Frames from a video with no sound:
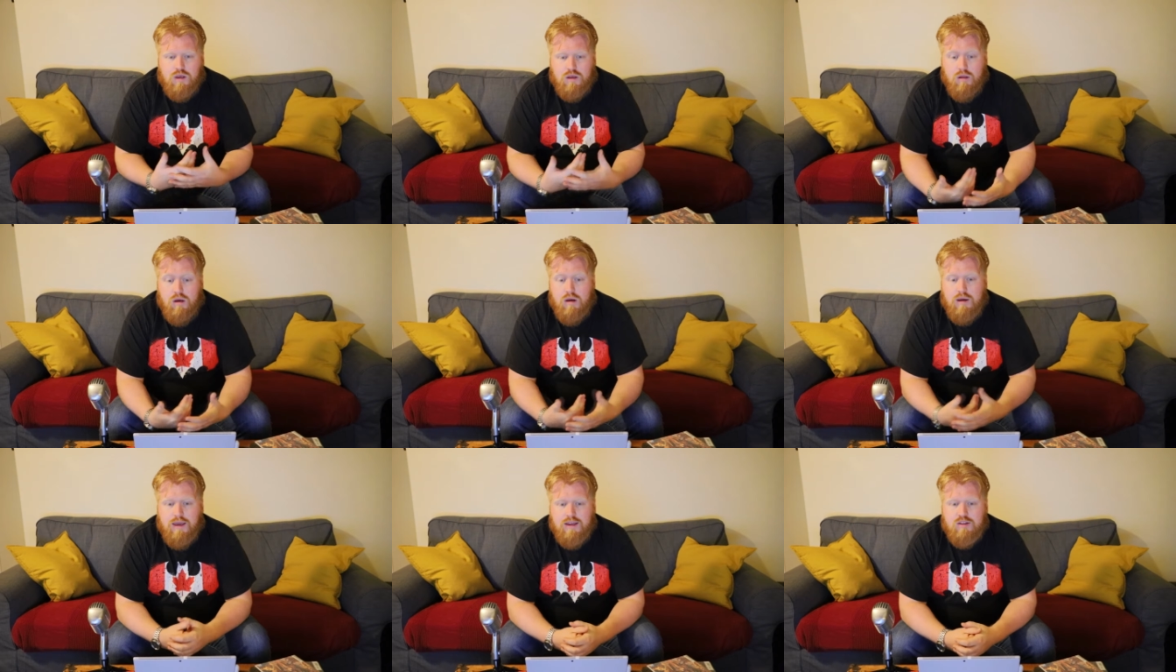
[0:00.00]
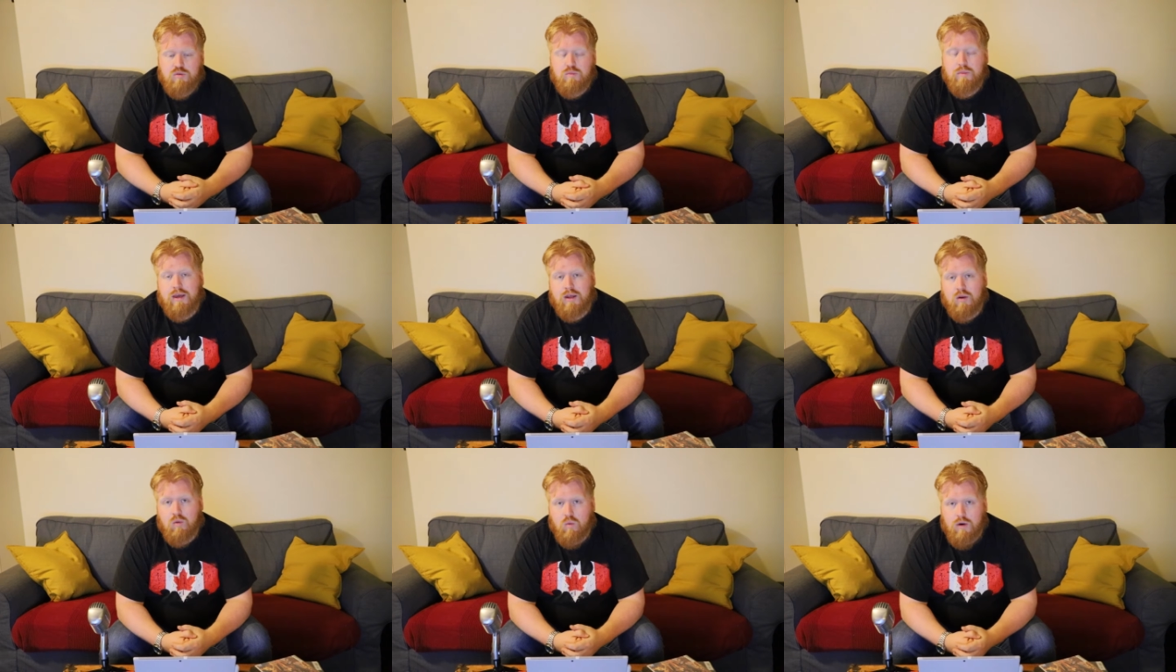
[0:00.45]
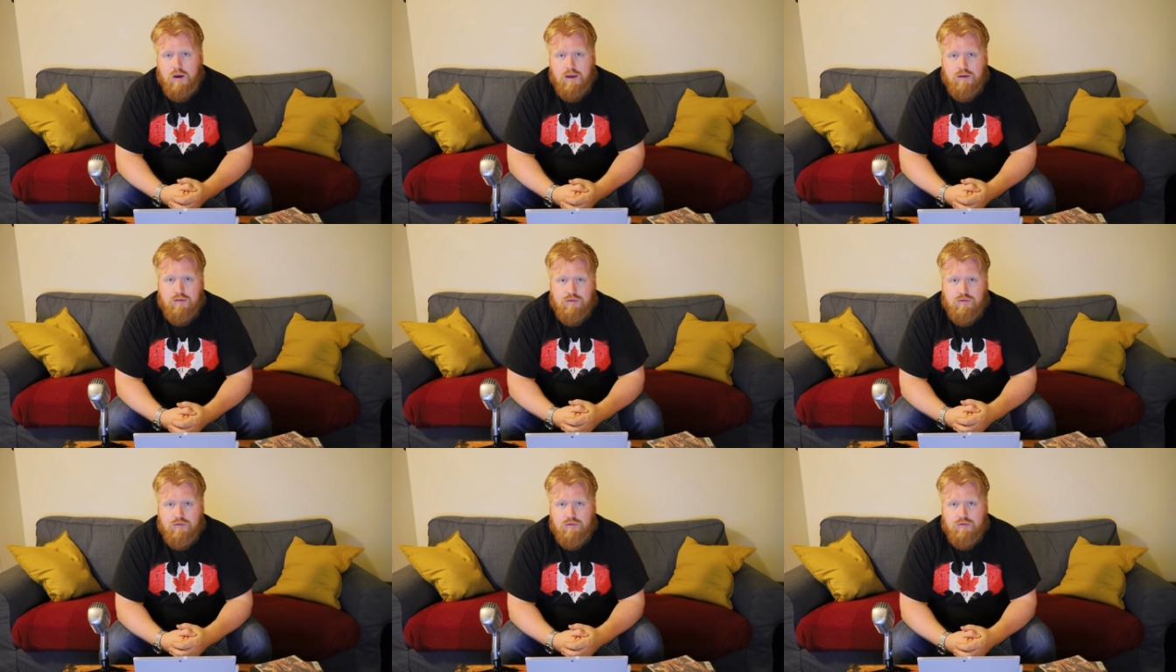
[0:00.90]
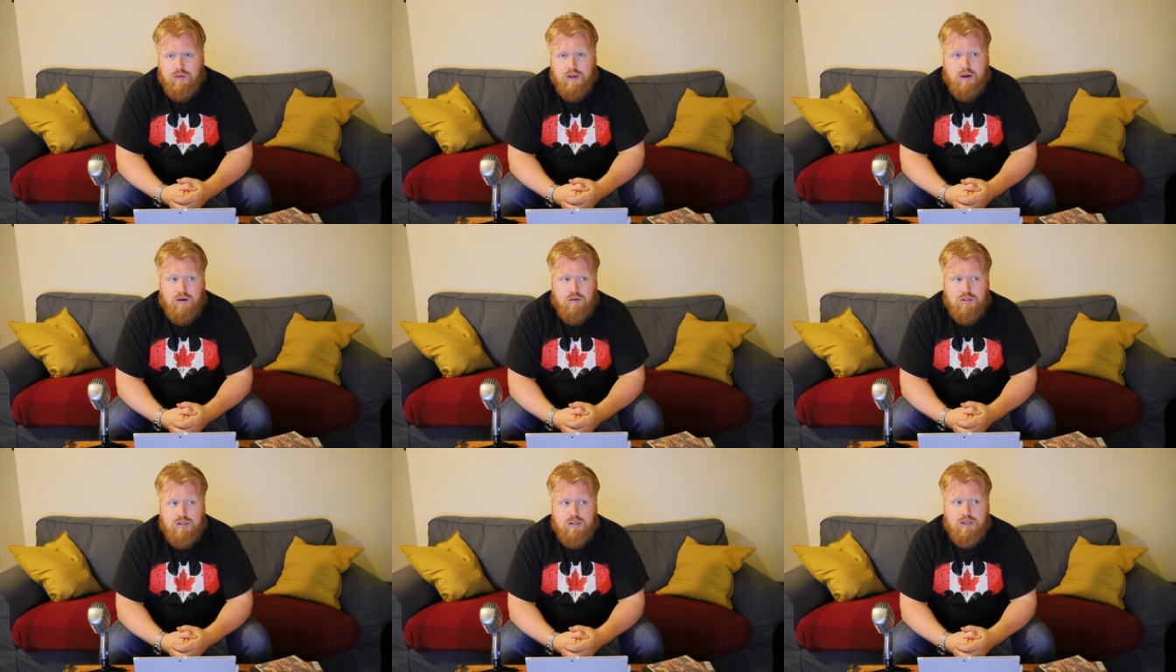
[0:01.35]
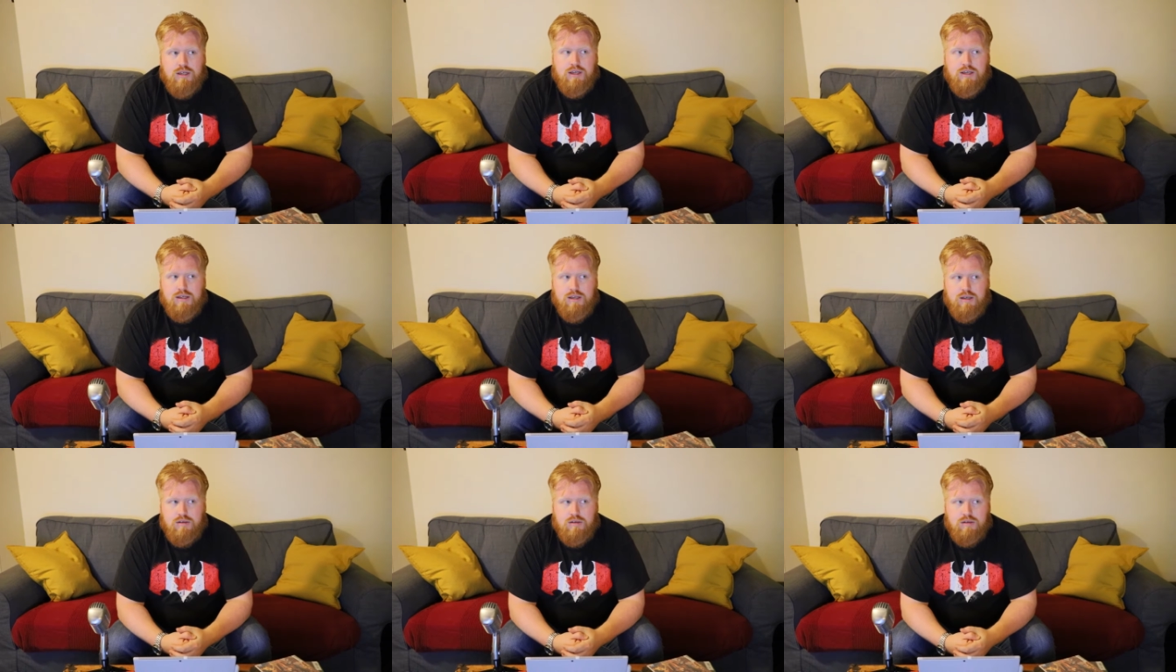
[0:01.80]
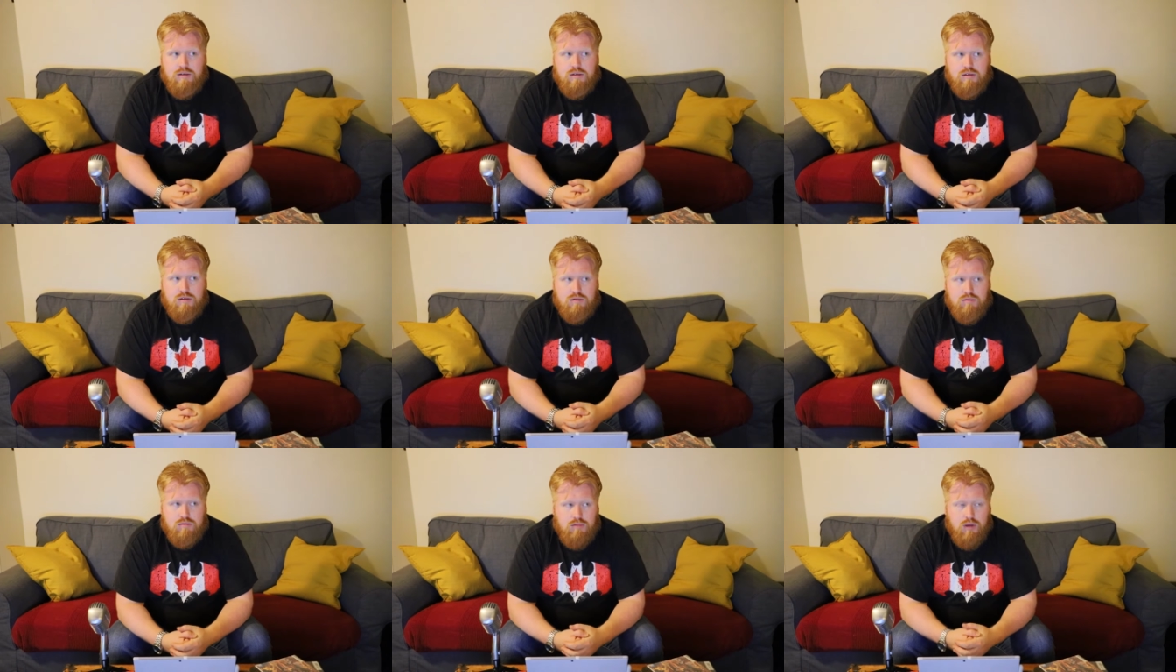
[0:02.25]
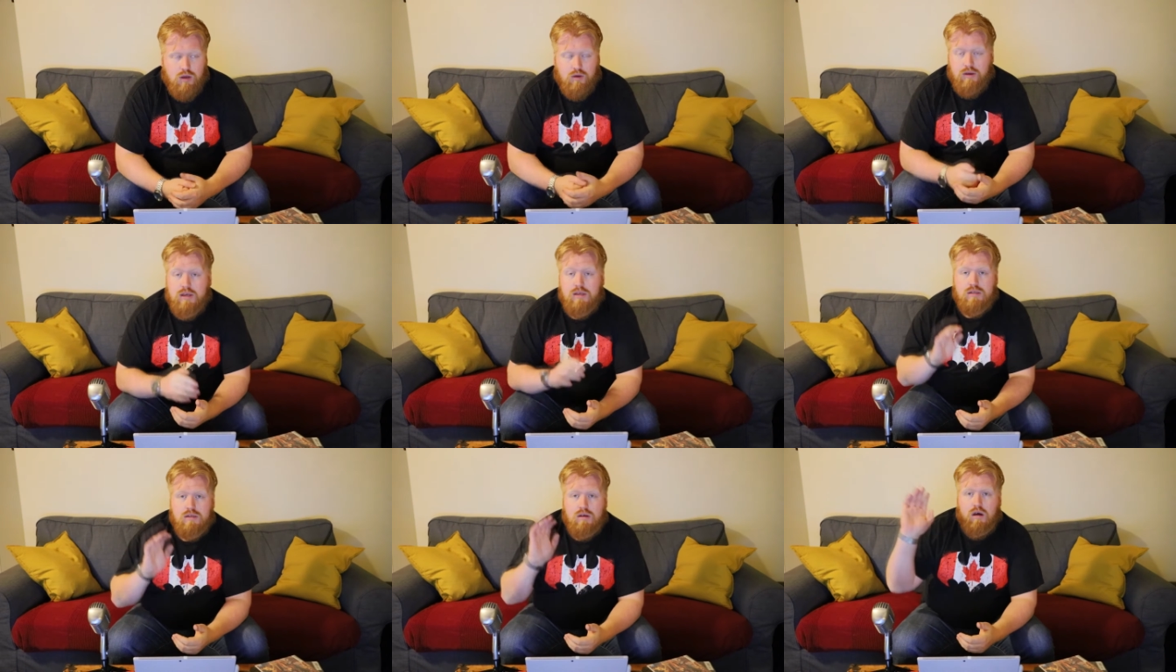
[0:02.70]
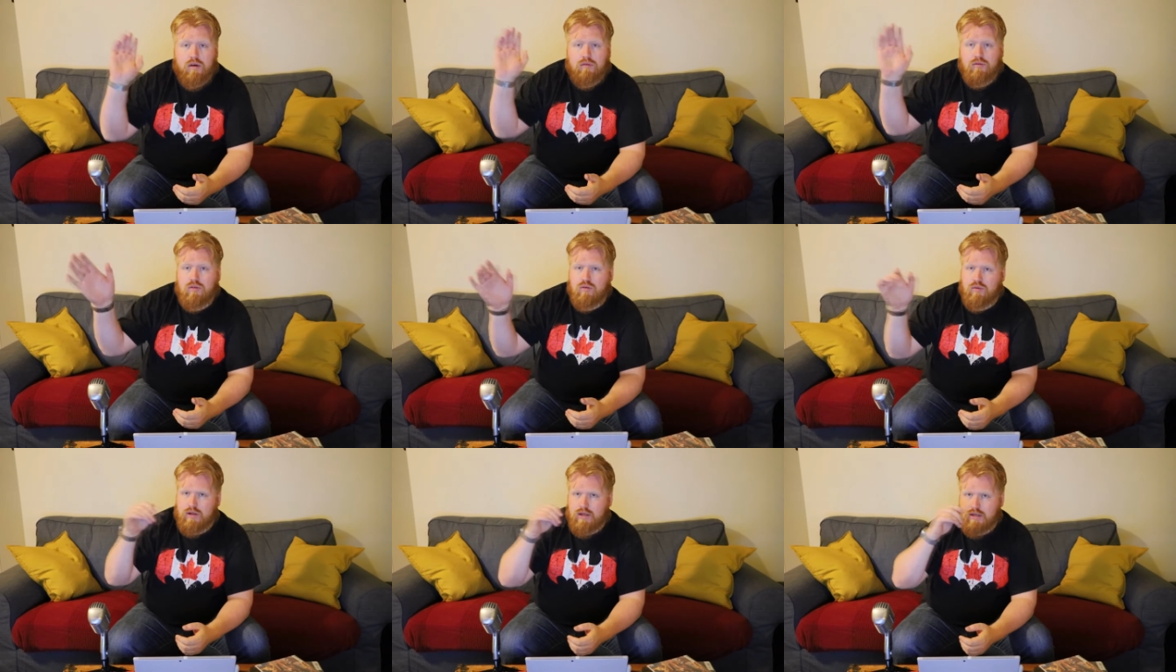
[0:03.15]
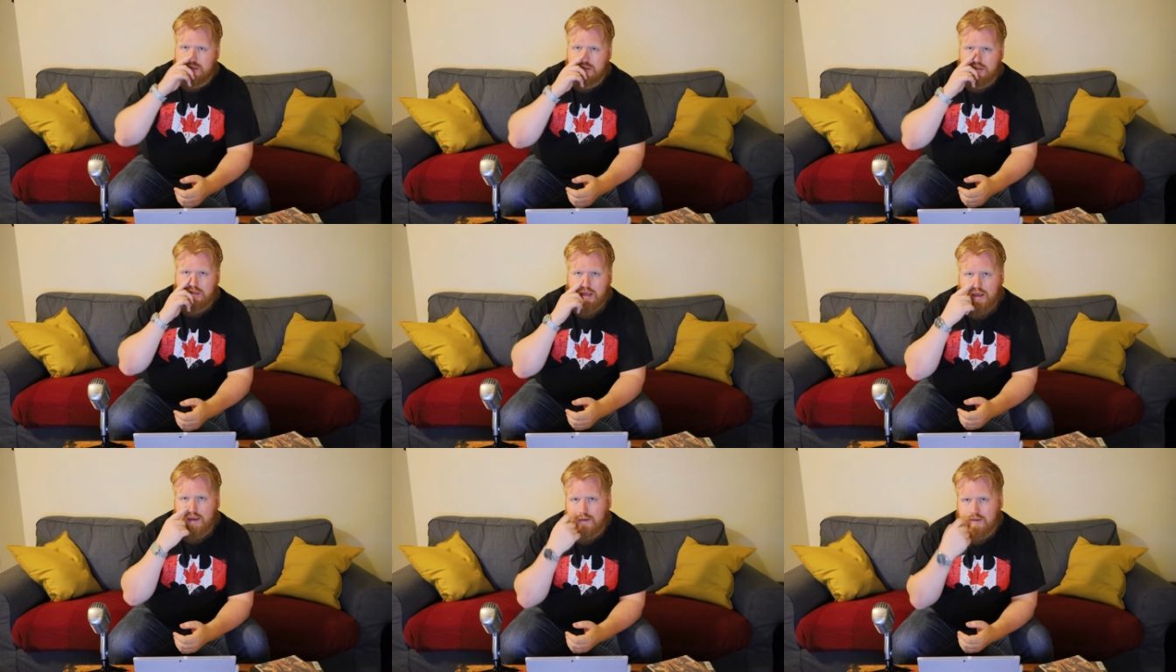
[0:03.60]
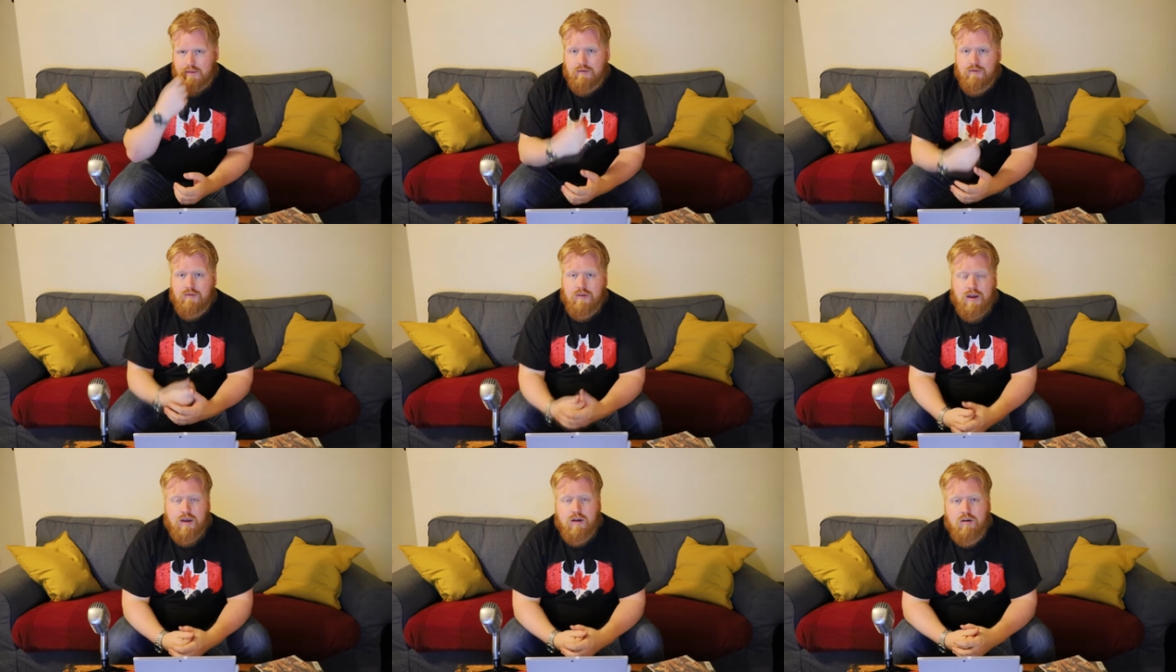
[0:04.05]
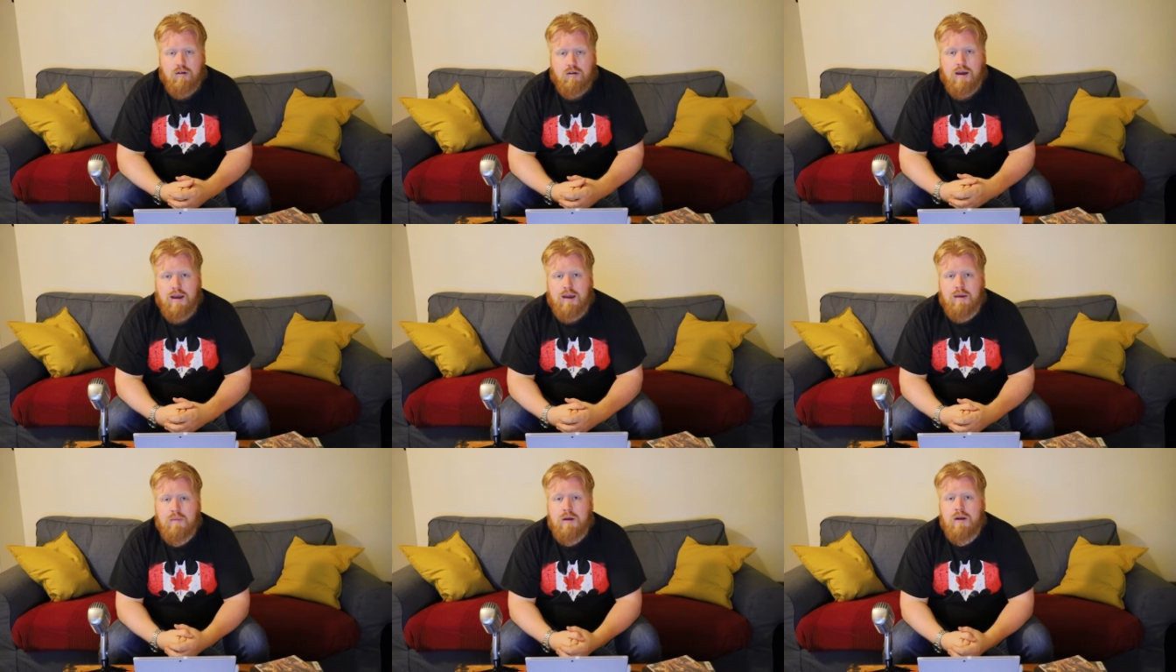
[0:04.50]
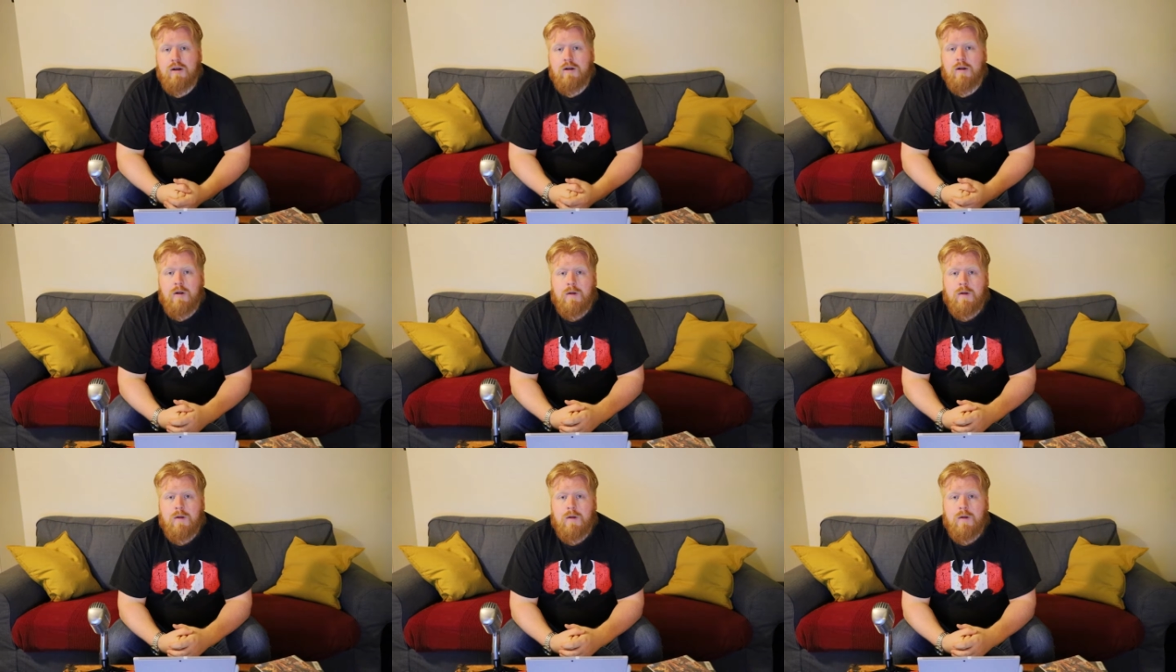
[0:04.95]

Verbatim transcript: Elongate's man wife. Now she is, you know, he's off doing his thing, fighting crime,